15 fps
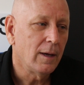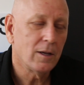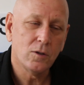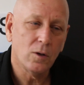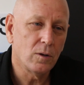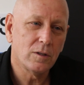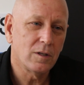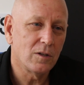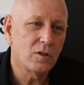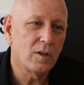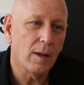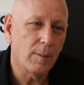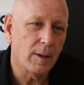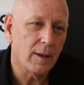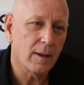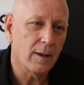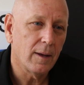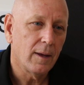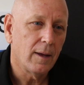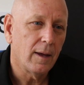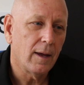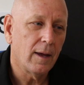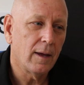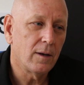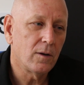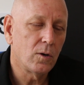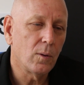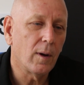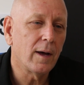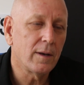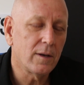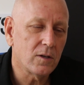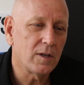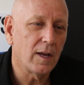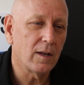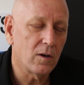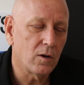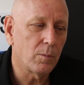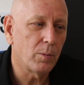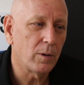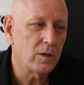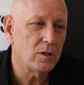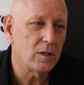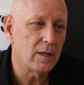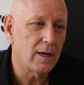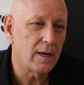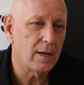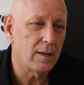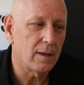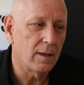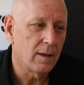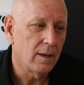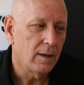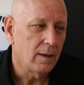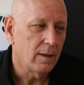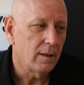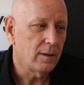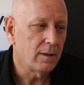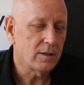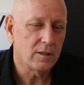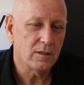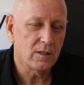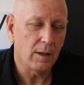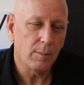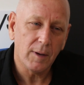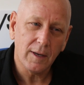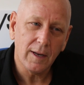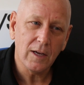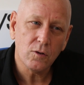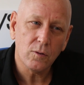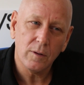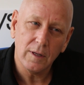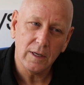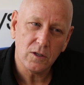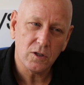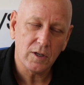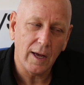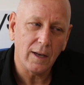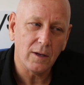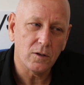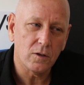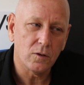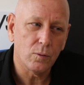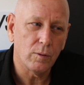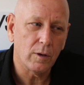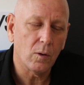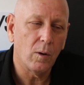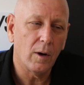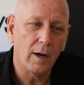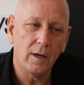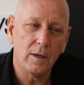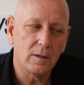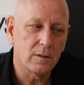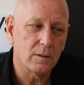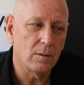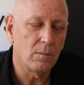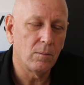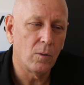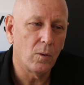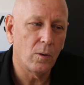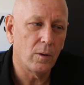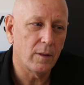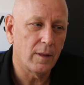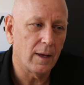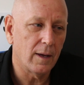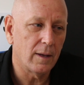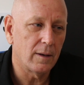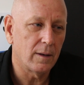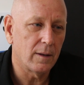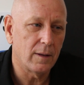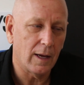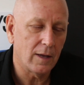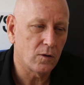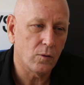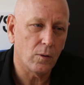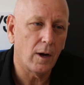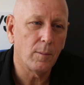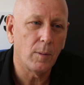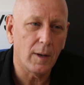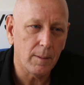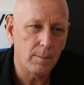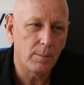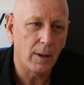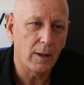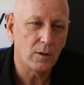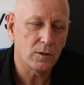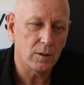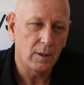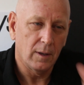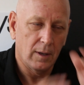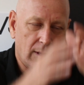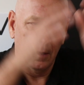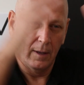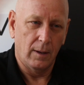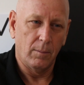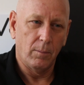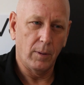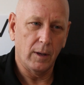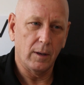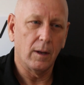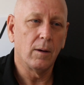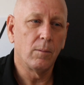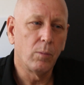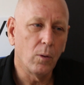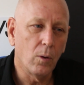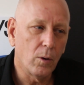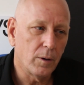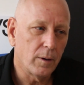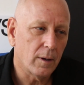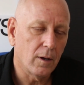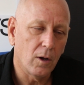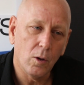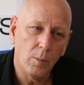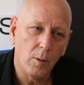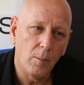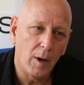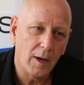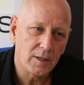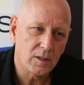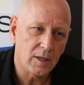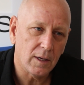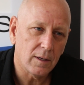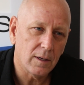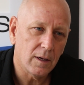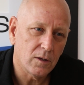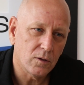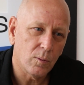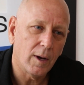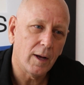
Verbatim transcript: It's all systemic. And to understand and appreciate the systemic nature of these challenges requires more than that tribal impulse but a broad global mindset as